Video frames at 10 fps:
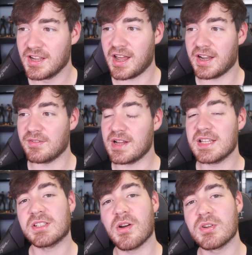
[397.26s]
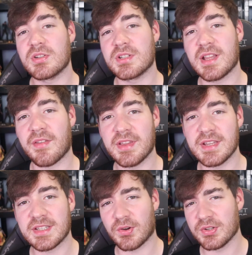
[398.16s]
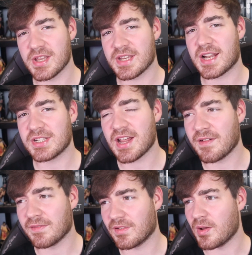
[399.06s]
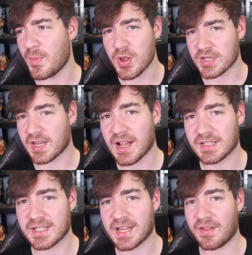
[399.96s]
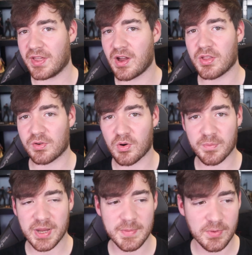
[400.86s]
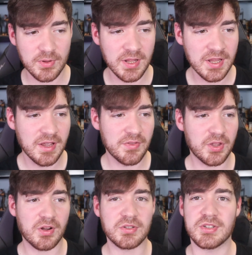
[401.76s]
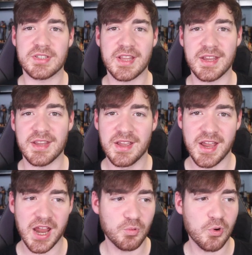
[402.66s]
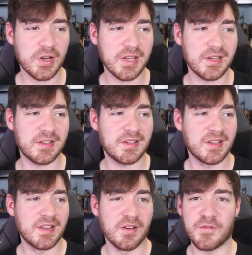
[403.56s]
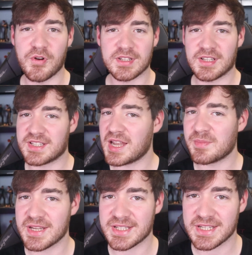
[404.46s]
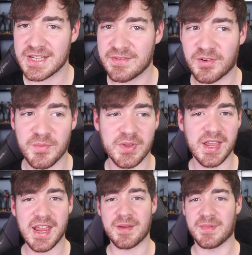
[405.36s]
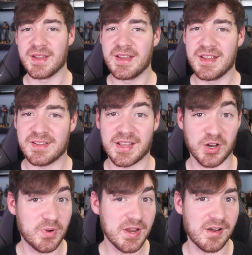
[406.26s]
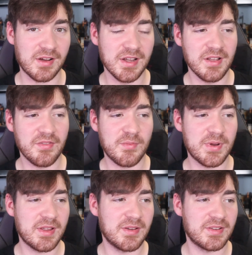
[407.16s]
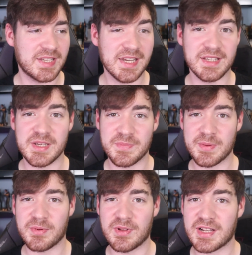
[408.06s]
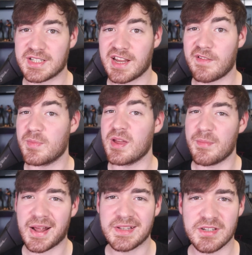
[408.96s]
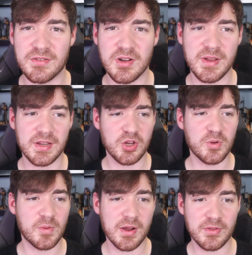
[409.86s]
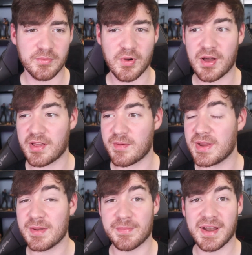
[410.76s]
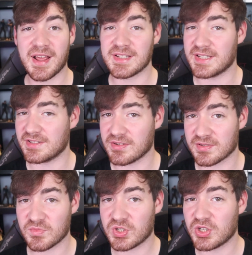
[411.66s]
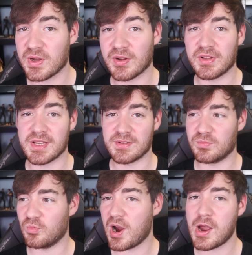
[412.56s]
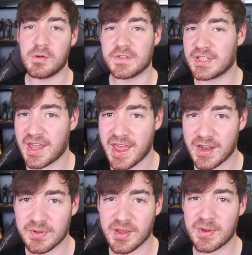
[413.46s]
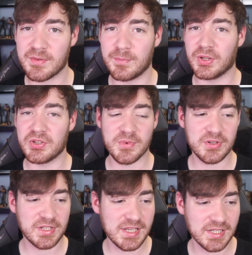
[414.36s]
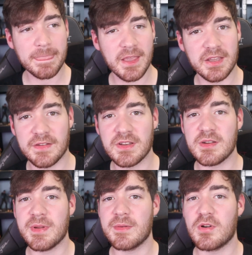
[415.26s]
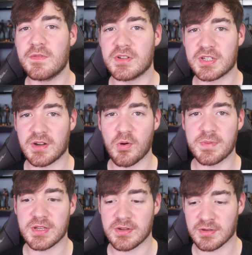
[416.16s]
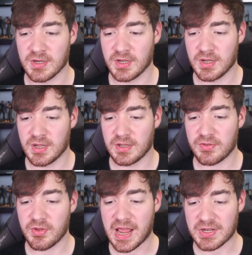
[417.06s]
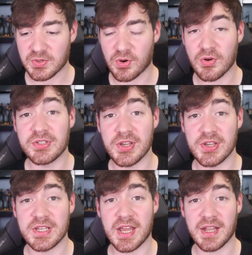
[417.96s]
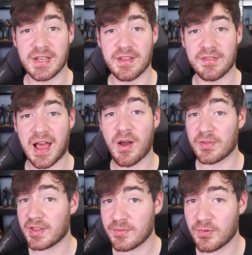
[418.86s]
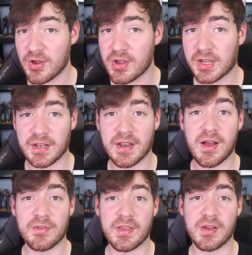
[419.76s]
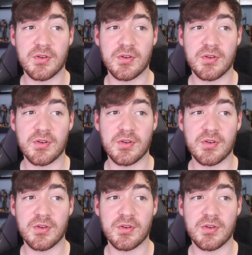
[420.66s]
and it really shows us that these hunters actually have a personality and they are their own people. They're not just a walking voiceless NPC from the game like we are. We're seeing these people actually have a bit of banter and a bit of humour about them while they're being badasses, just shooting all these werewolves in the head with their big blunderbusses. It gives us a bit more of a scope to the actual hunters and how they work and how their